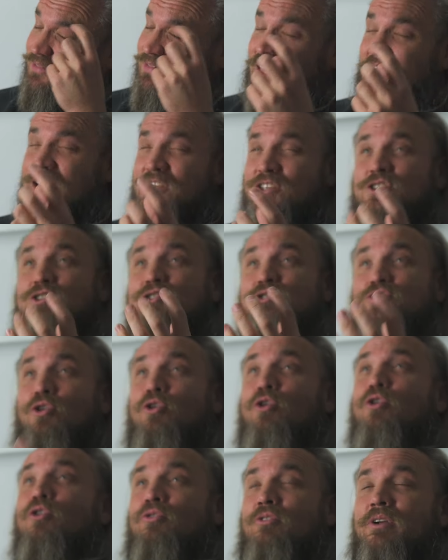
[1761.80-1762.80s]
if that
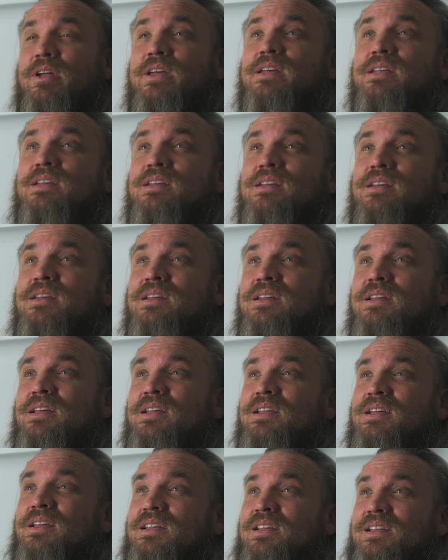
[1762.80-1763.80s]
story,
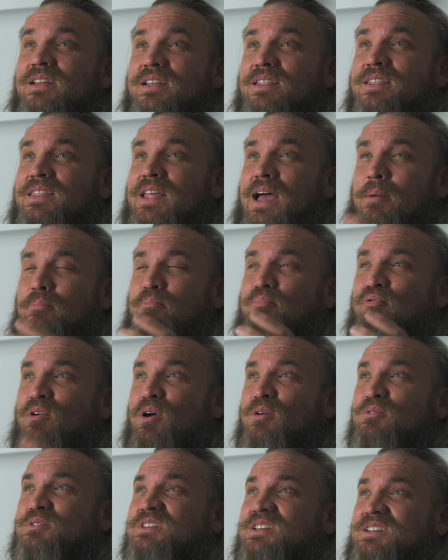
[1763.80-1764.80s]
that
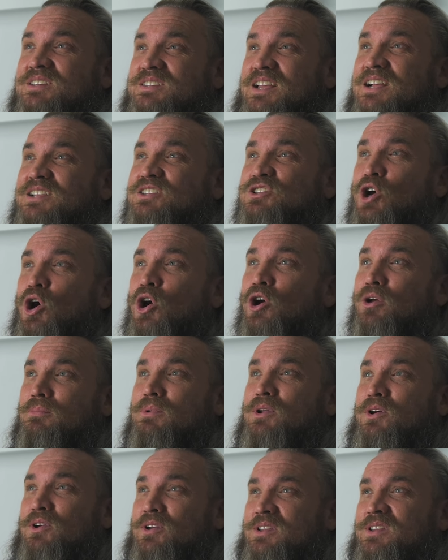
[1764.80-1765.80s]
process, that
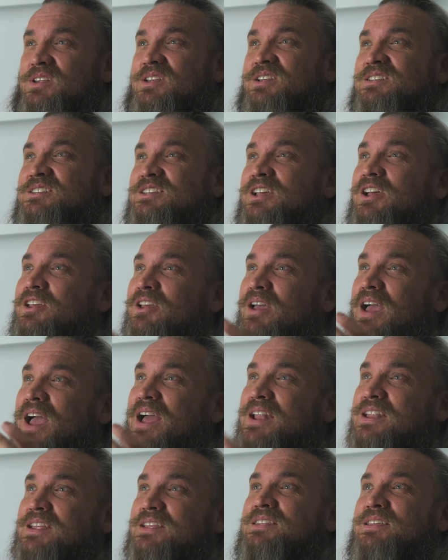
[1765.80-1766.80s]
timeline can tell you
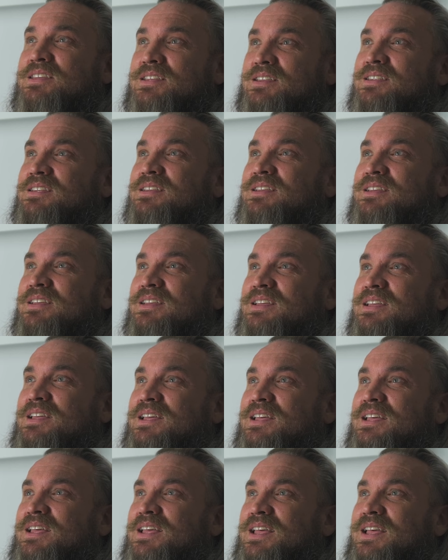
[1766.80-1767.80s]
anything,
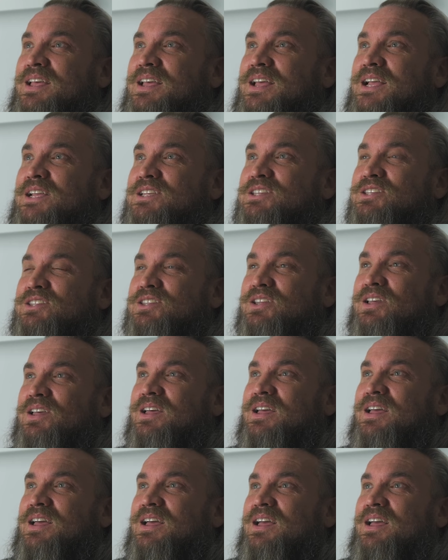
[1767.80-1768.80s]
it's
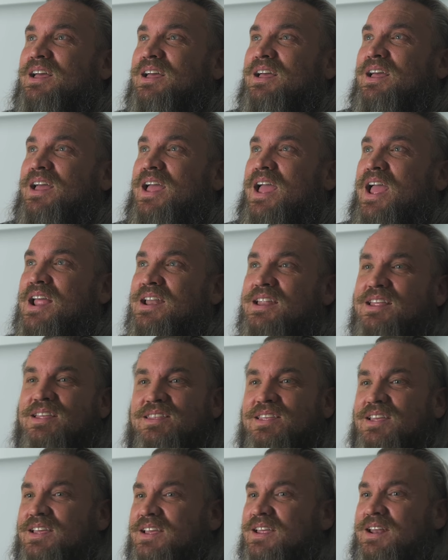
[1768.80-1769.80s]
that
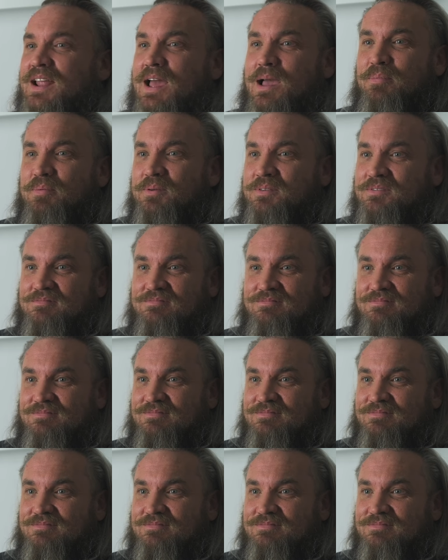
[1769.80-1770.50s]
anything can happen.